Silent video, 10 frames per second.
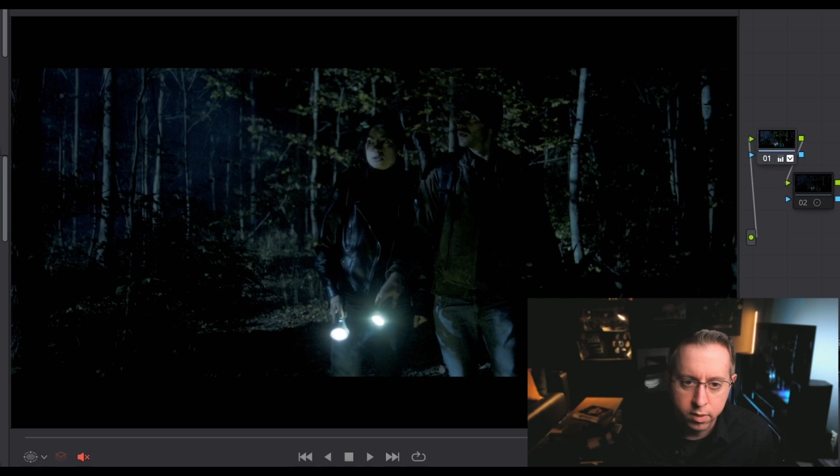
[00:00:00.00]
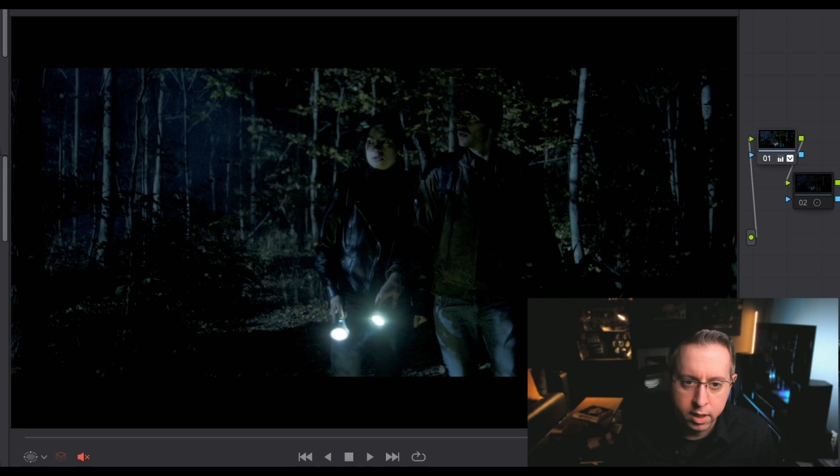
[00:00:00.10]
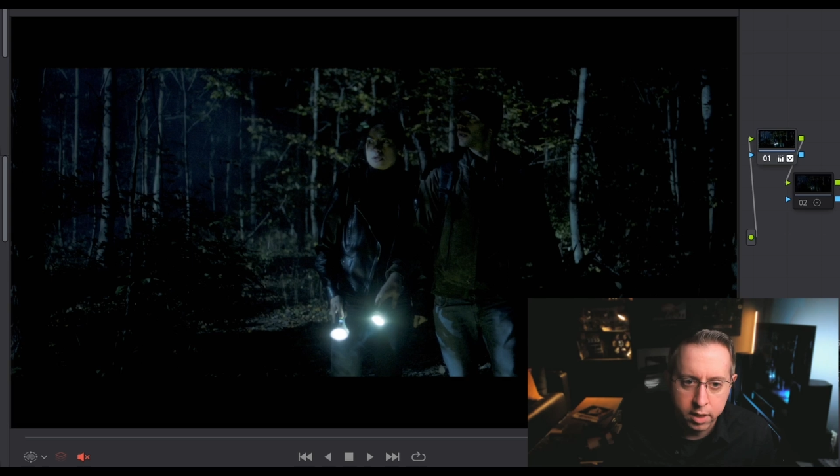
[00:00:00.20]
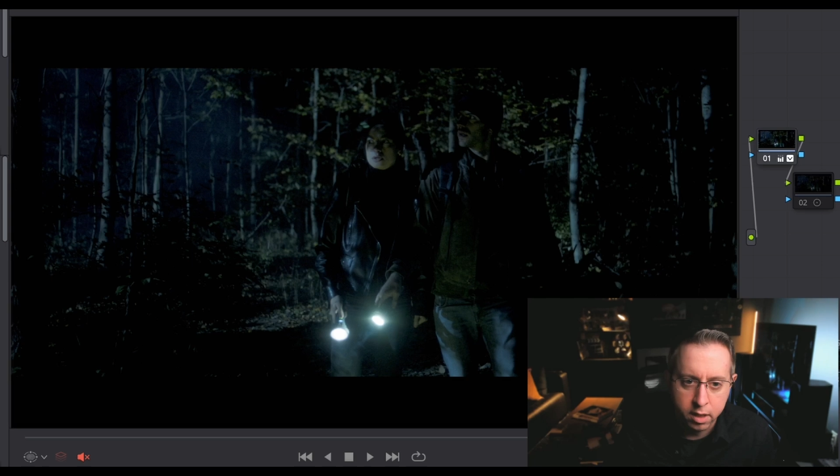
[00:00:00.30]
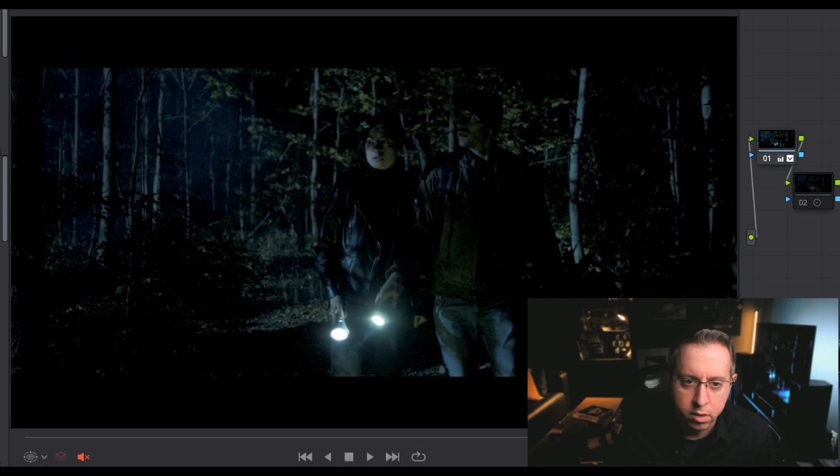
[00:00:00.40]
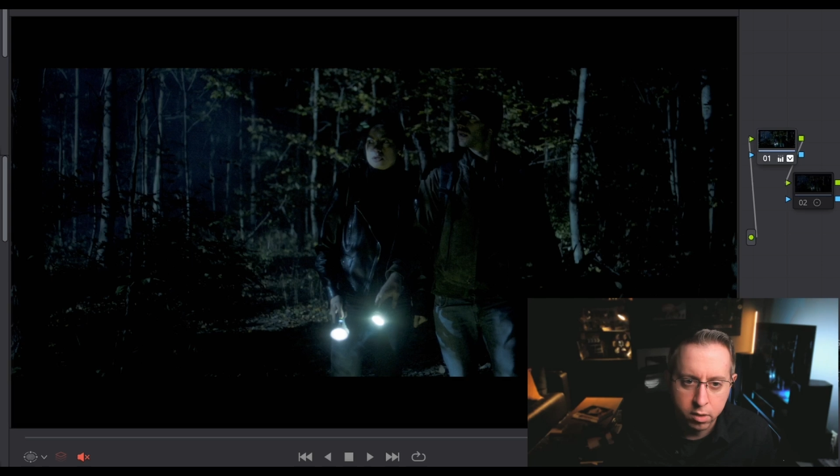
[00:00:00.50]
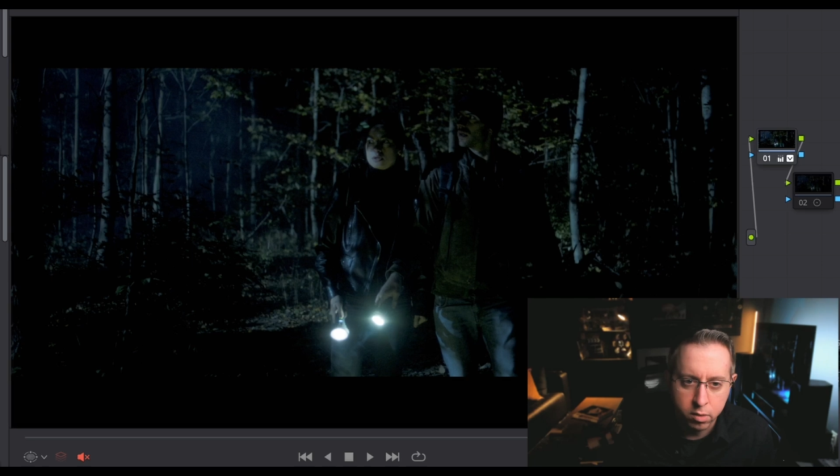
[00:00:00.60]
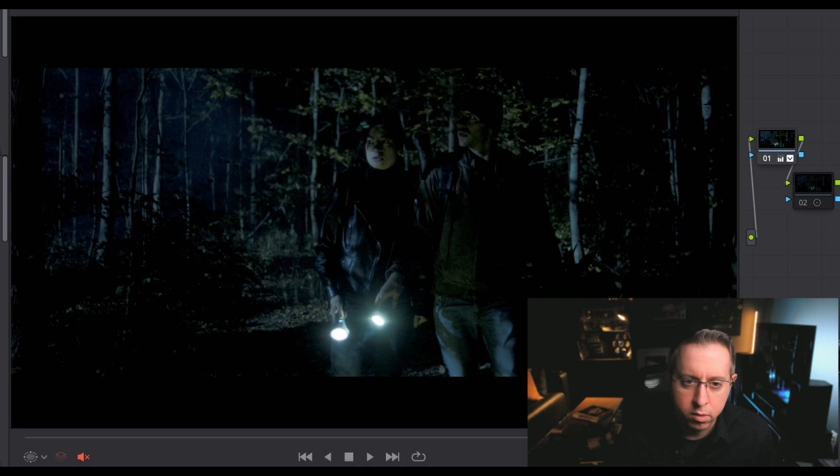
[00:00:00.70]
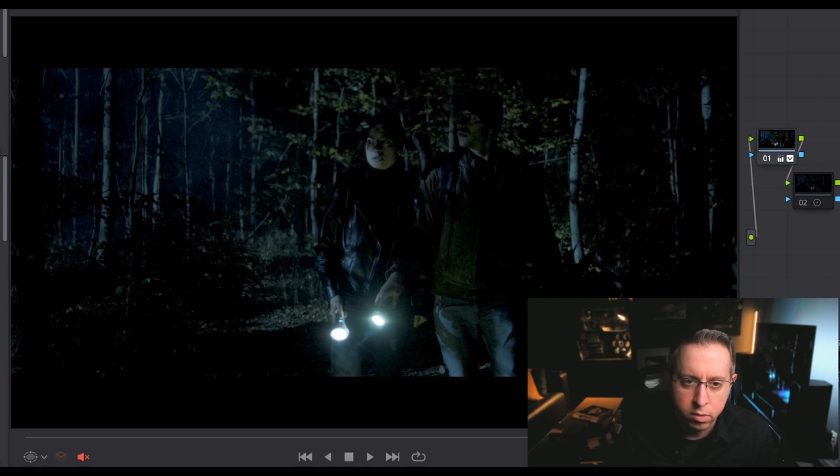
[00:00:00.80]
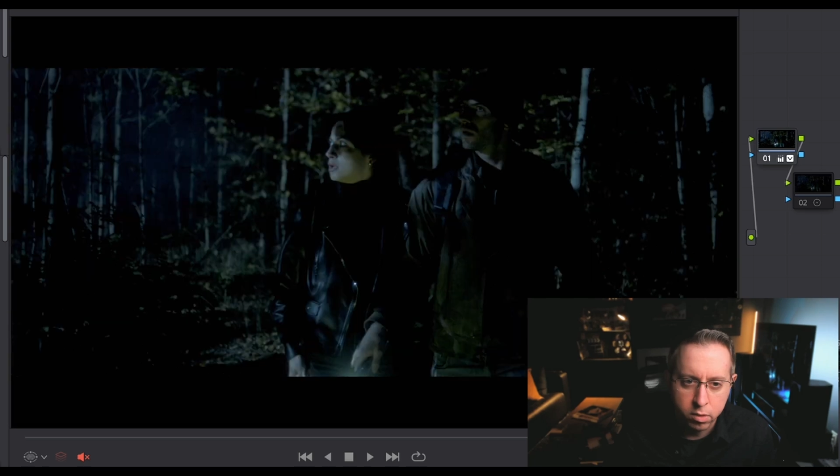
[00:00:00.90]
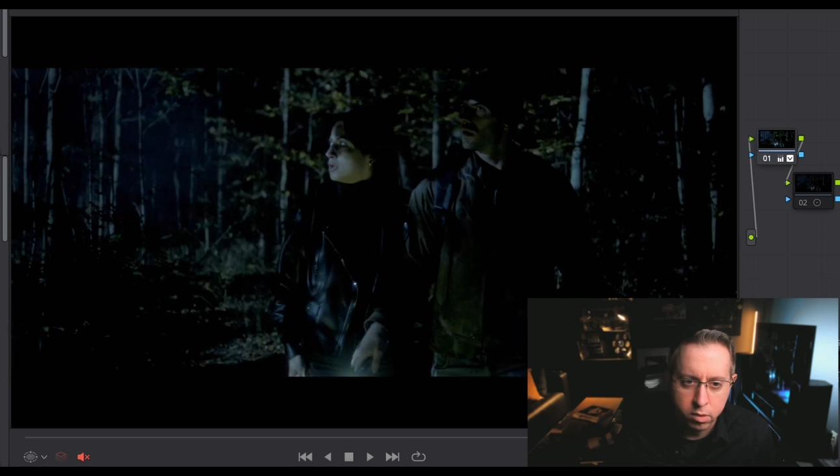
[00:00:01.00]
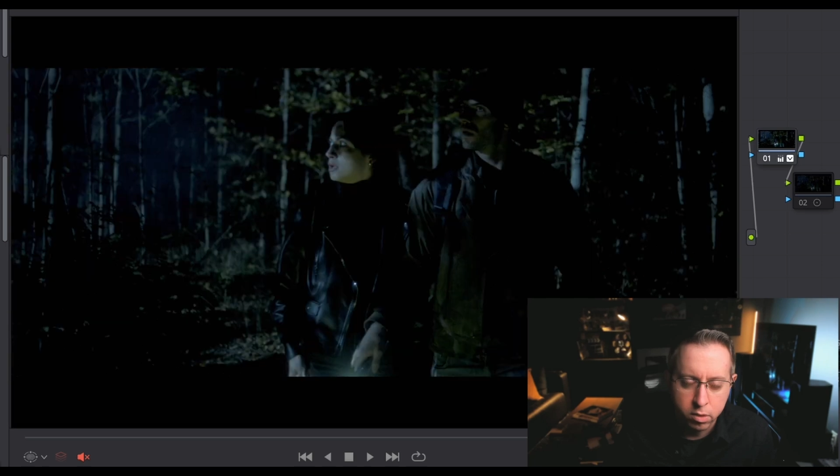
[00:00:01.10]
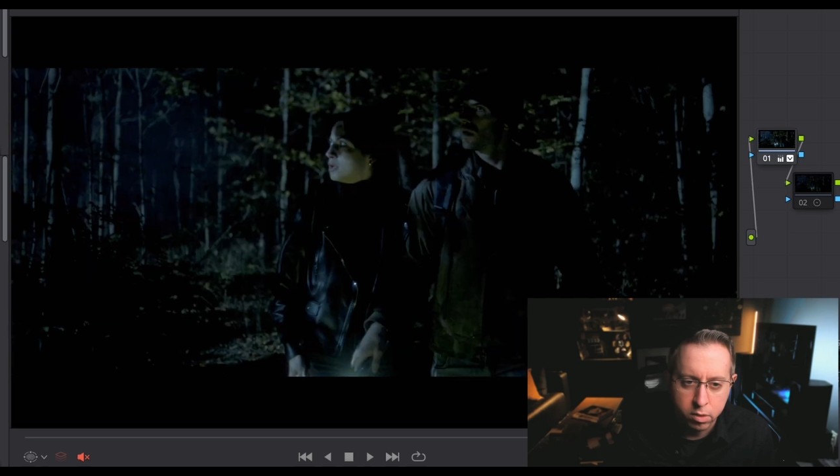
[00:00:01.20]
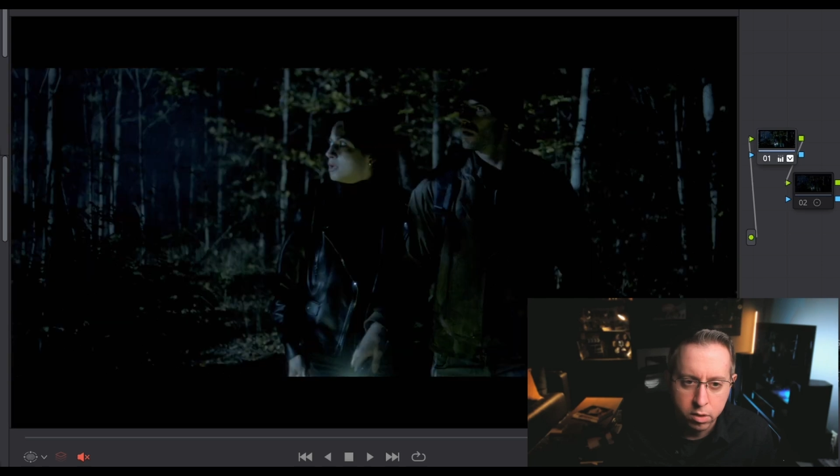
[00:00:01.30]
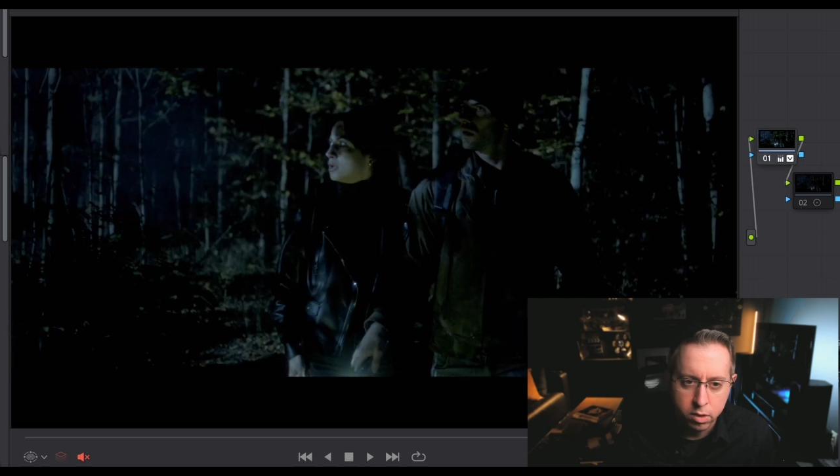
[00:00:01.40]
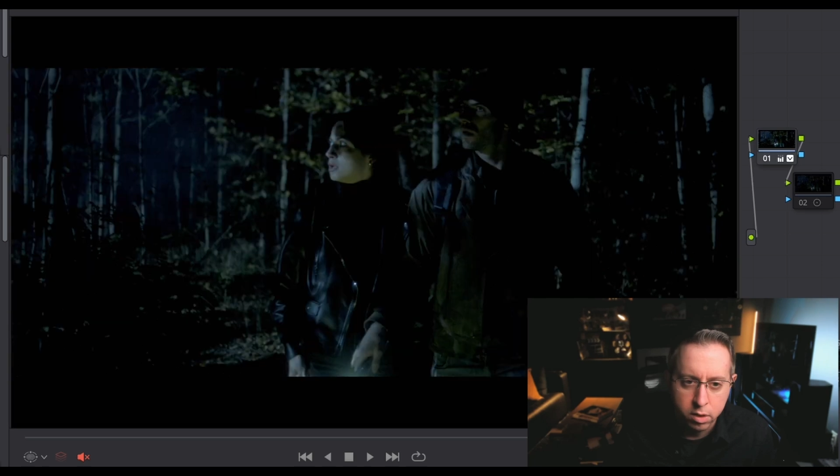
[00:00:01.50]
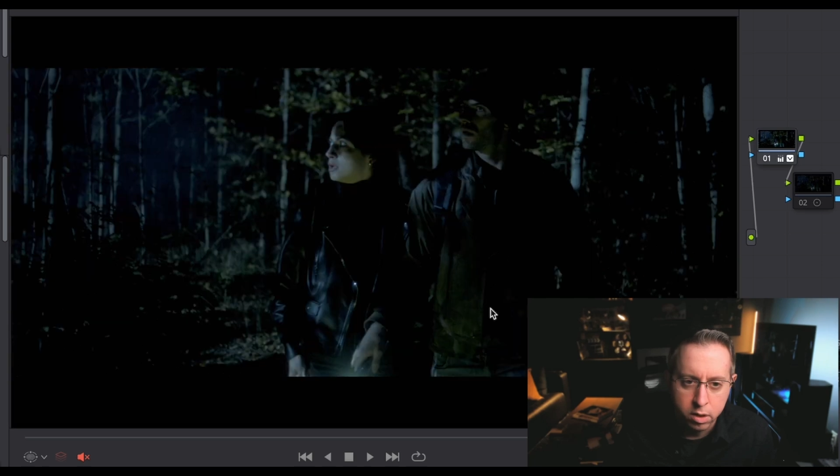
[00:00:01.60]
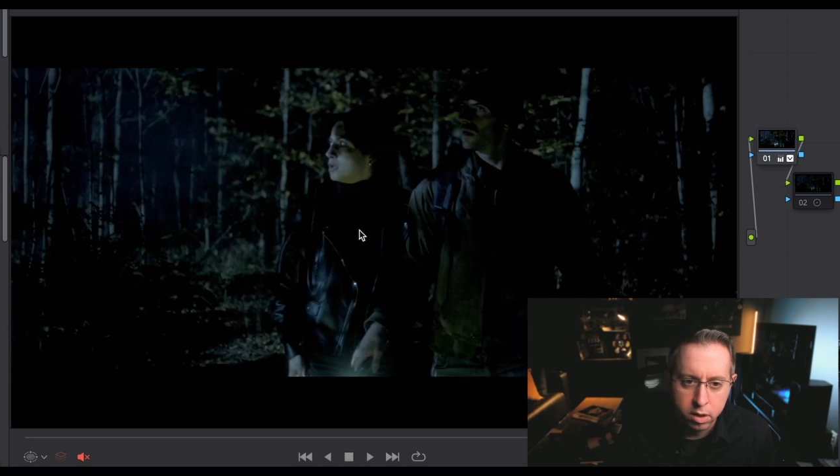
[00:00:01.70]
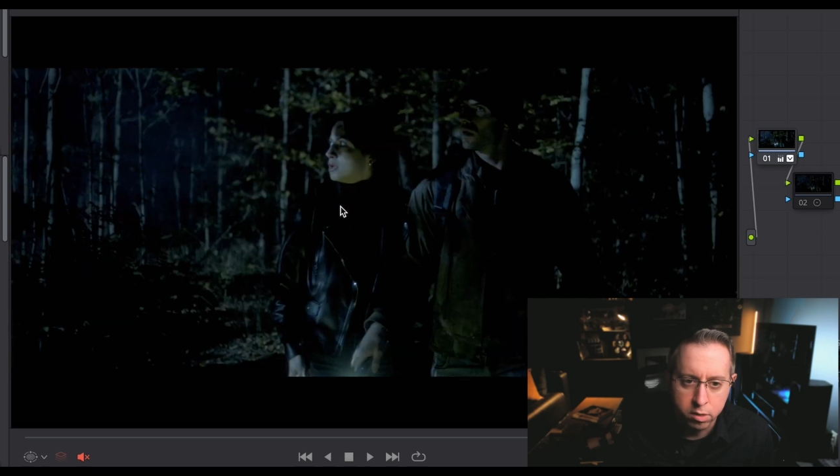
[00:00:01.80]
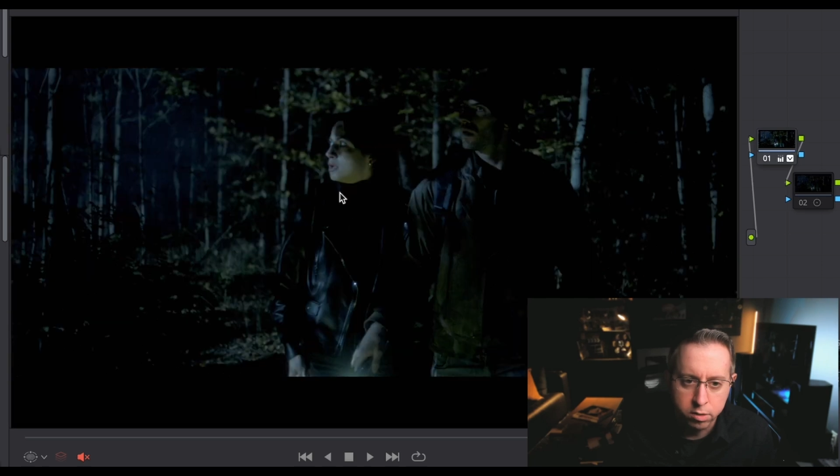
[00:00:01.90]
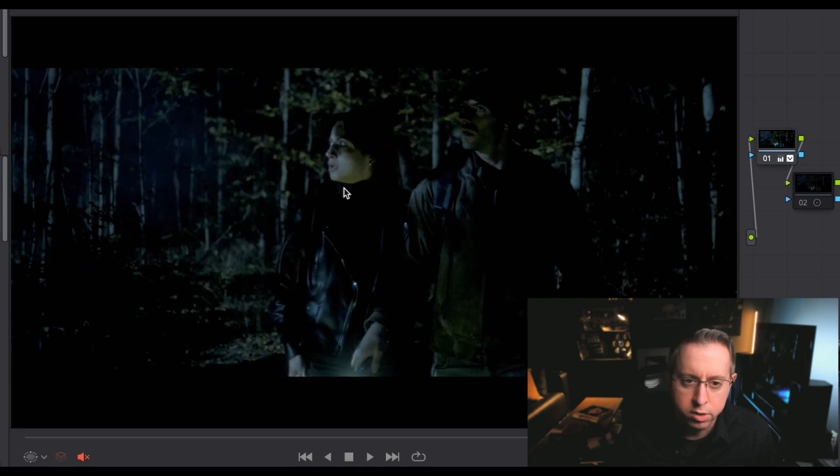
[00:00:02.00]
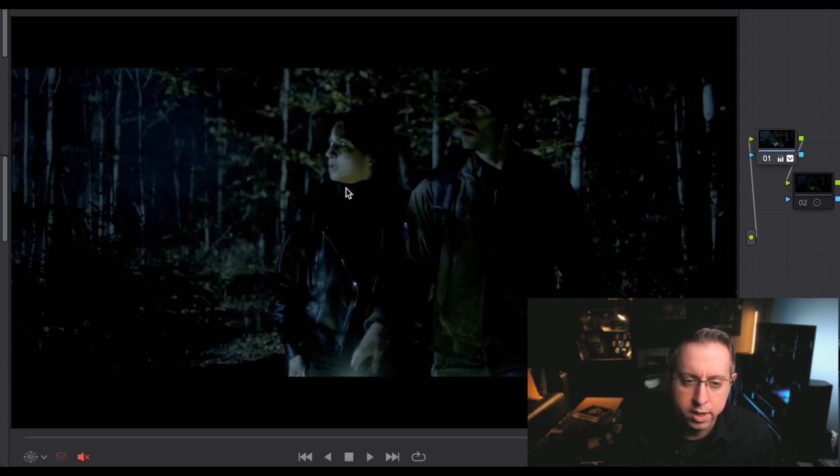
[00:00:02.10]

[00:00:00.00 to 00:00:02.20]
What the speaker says: get a little closer.